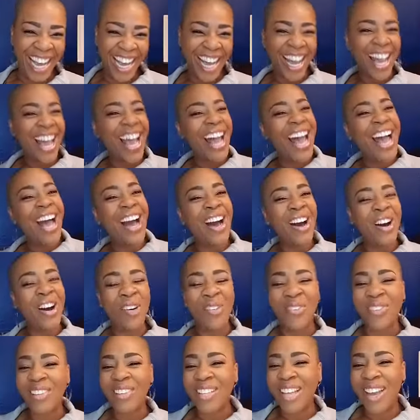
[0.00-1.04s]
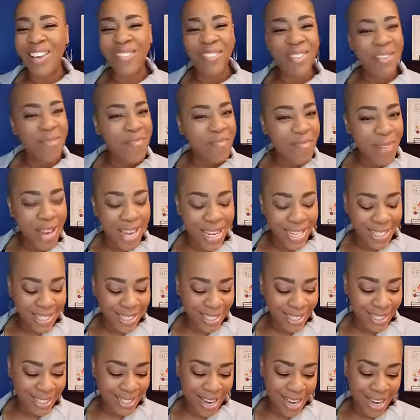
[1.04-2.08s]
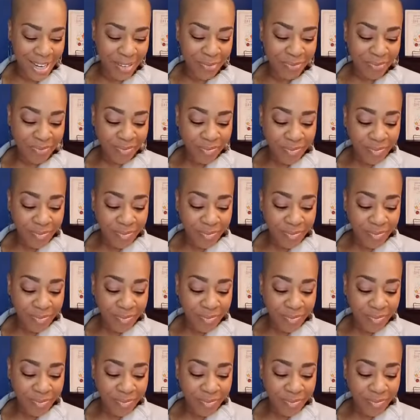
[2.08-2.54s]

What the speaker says: I hope you have an amazing day.